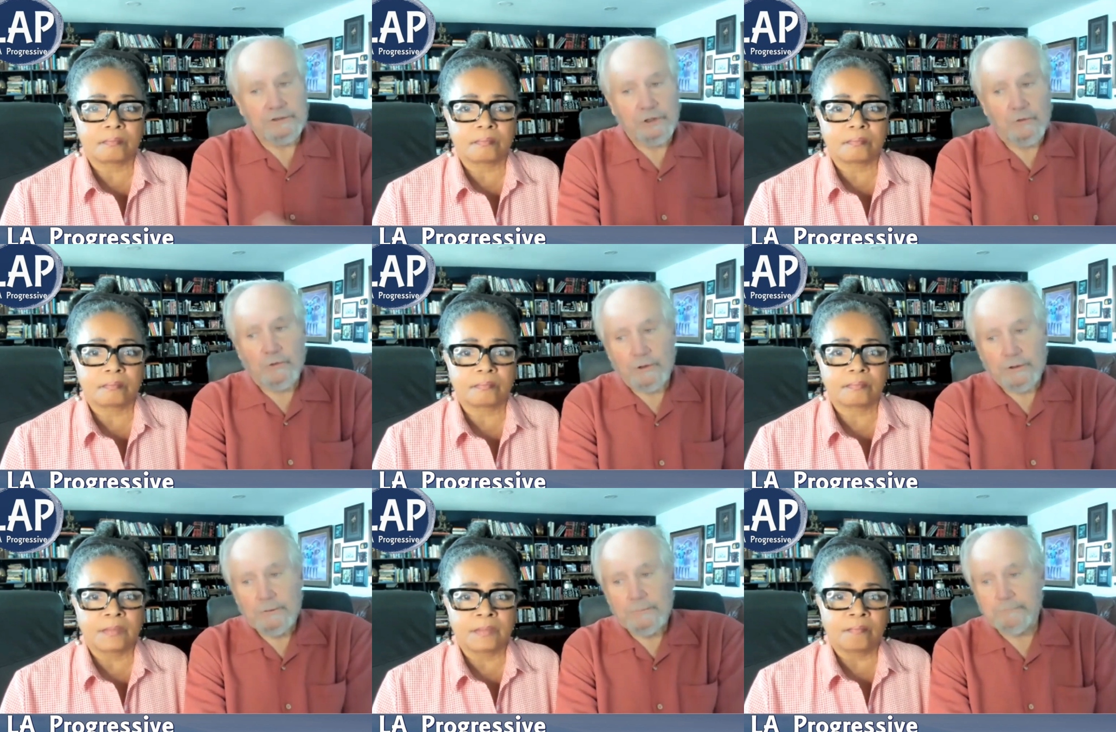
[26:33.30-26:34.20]
Speaker 1: and so
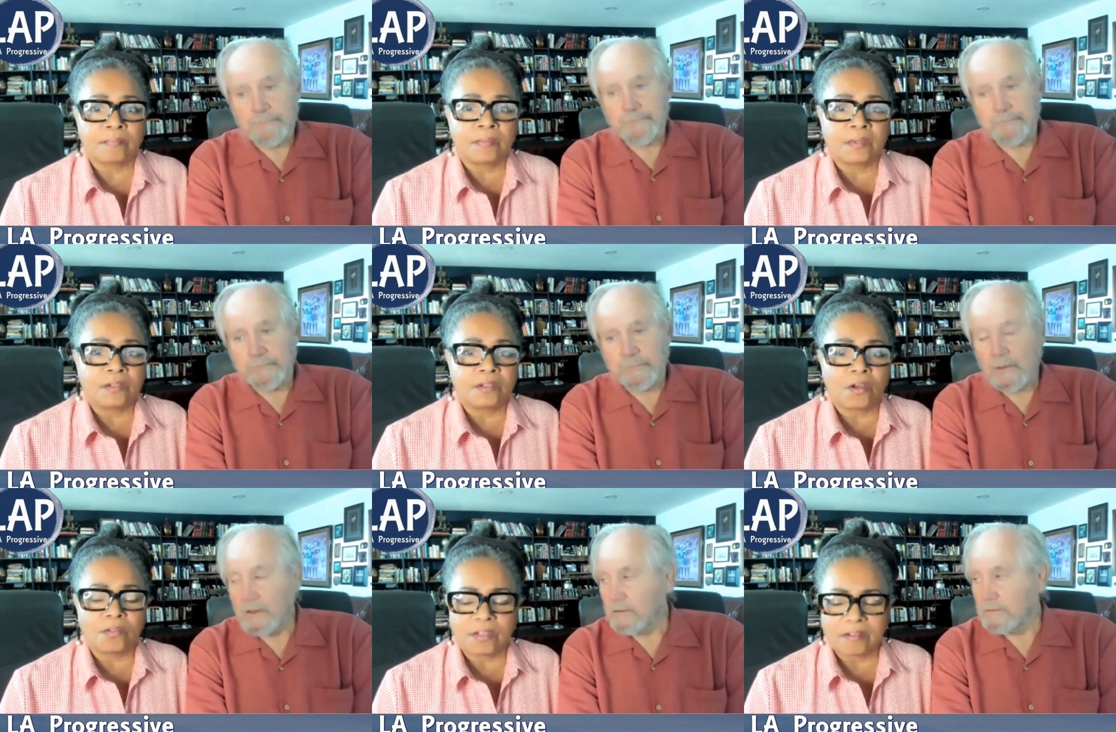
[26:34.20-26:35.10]
forth.
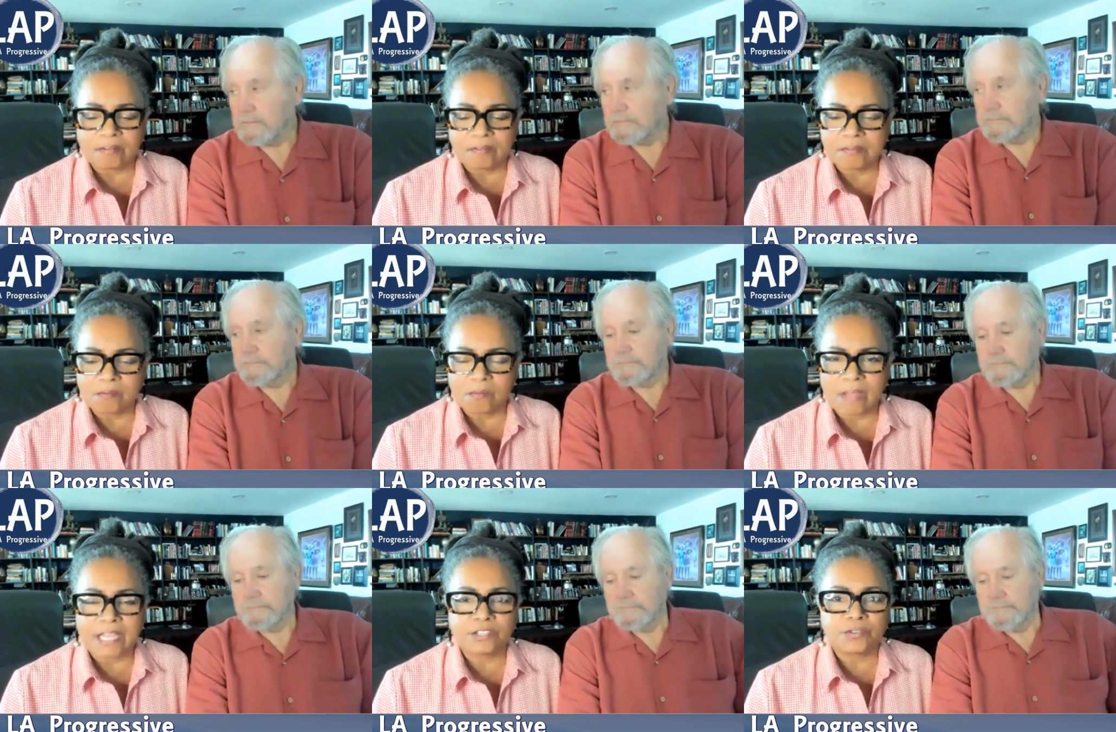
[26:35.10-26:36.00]
Speaker 2: You know the. Uh...
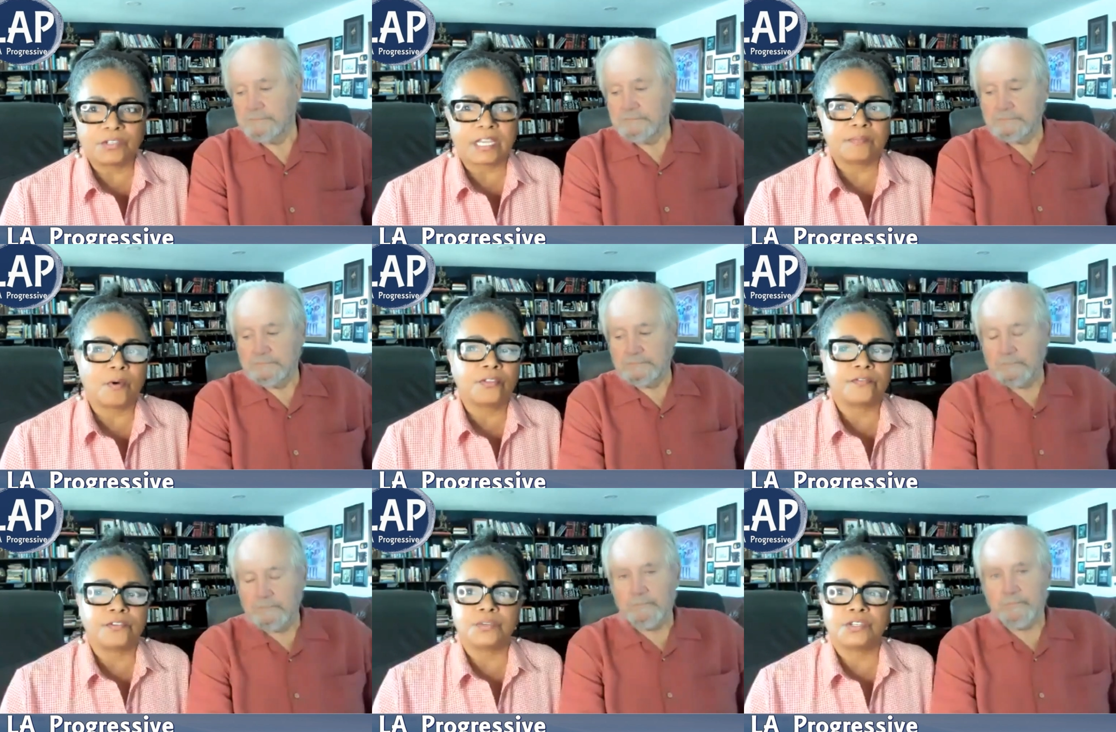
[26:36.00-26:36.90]
As, as
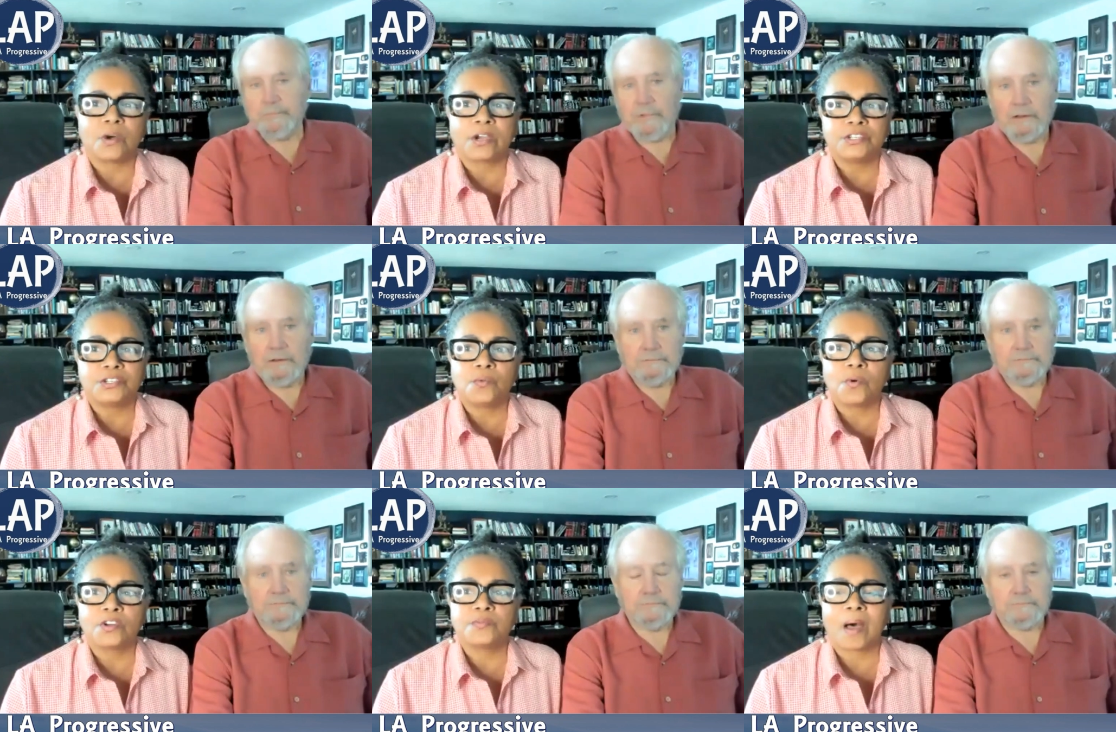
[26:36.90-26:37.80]
both of you were talking,
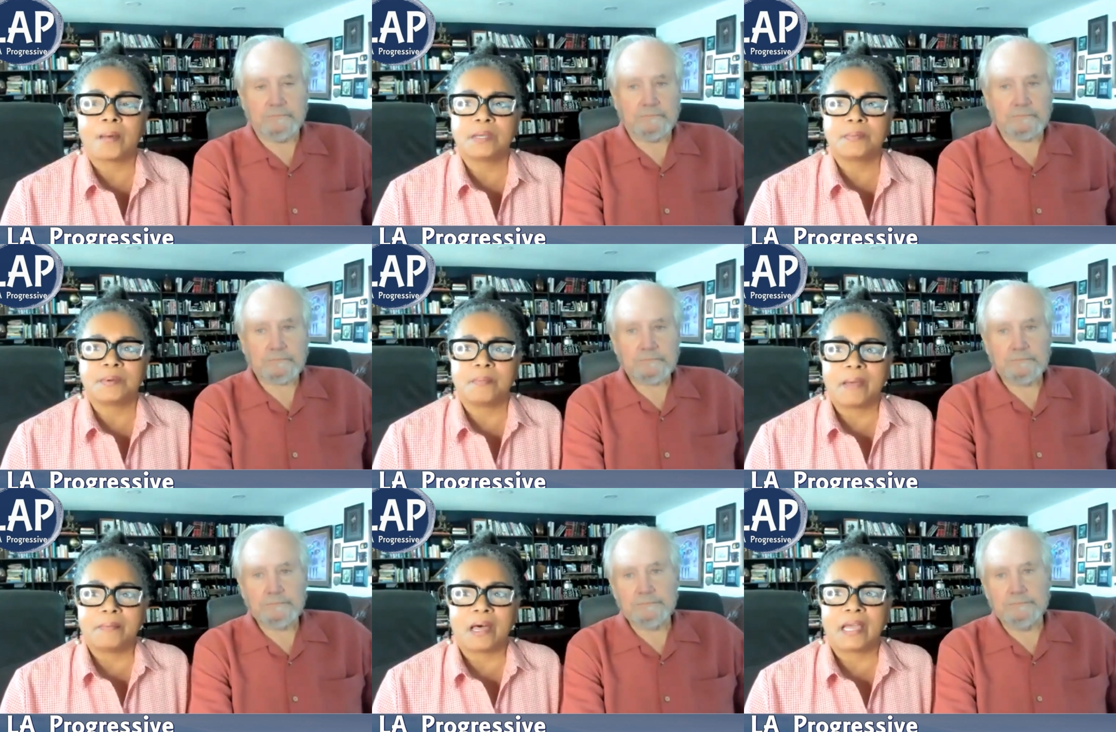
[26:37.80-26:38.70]
two words popped up
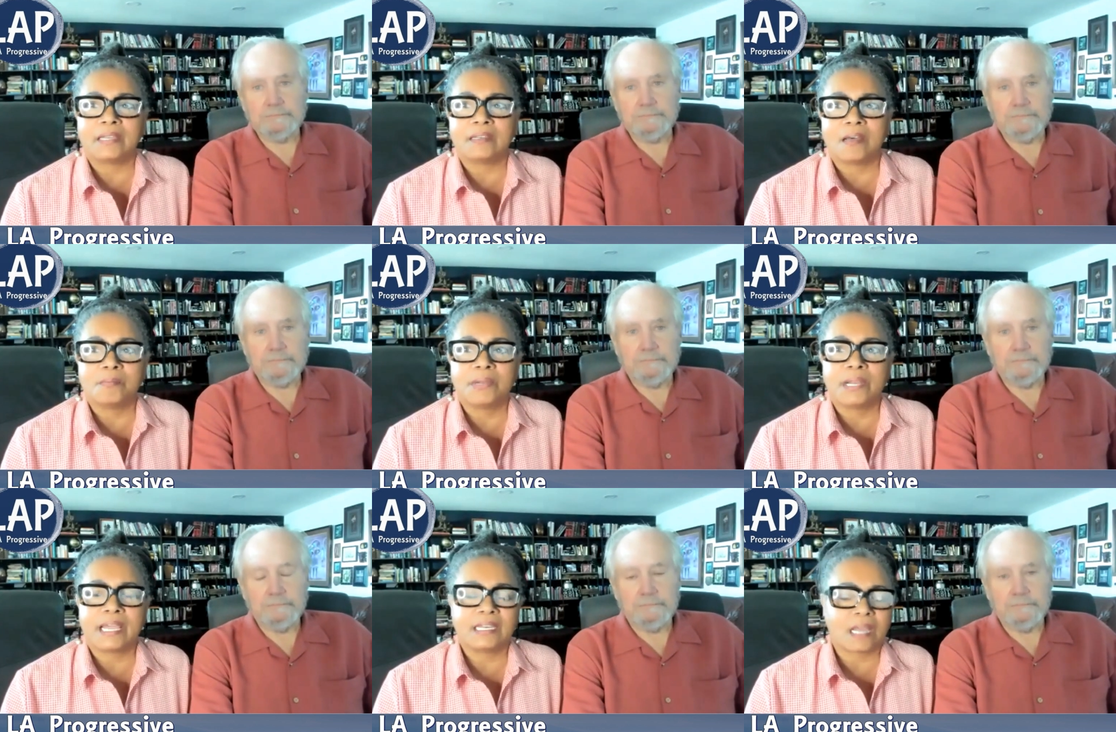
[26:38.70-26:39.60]
in my mind,
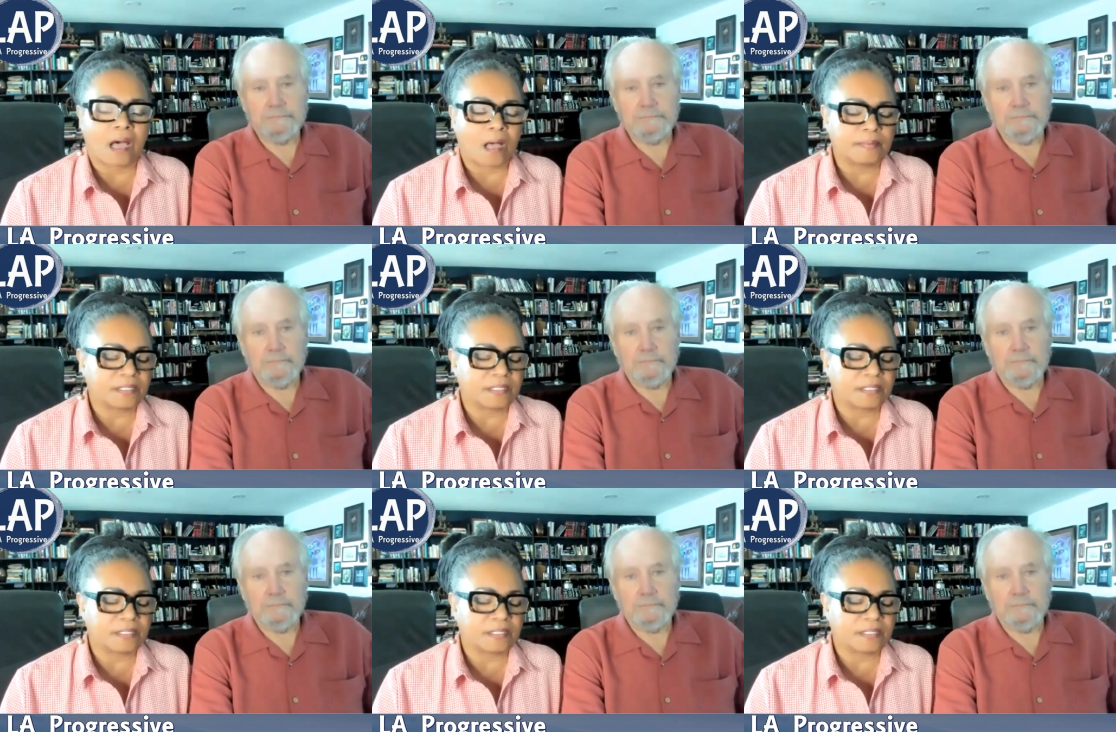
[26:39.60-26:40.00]
um, planned